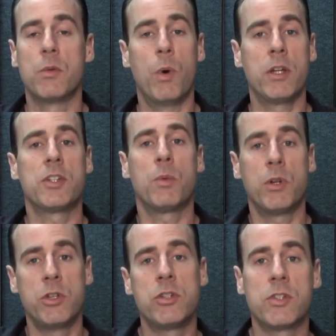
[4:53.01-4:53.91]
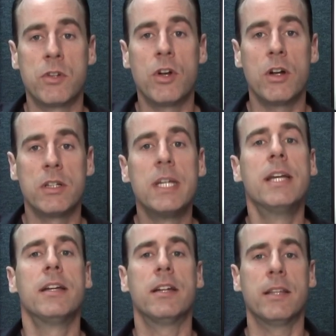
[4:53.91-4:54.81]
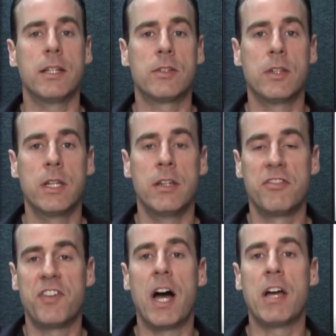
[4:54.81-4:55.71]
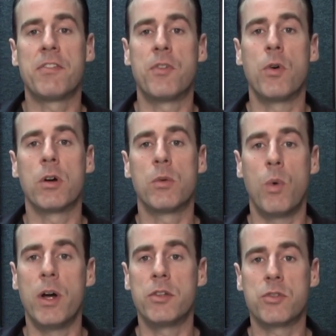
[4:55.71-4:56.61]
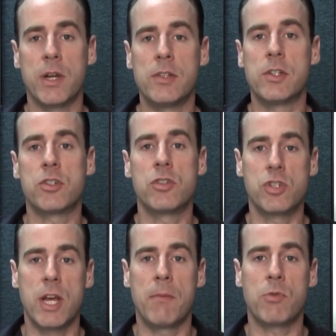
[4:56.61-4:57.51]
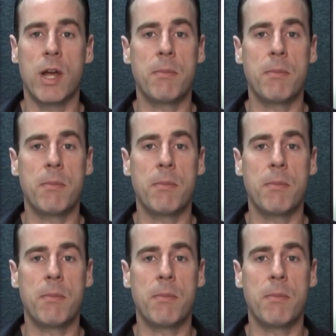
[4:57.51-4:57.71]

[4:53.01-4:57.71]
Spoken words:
One is the one you just heard, and that's the 5-4-1 transition jam track.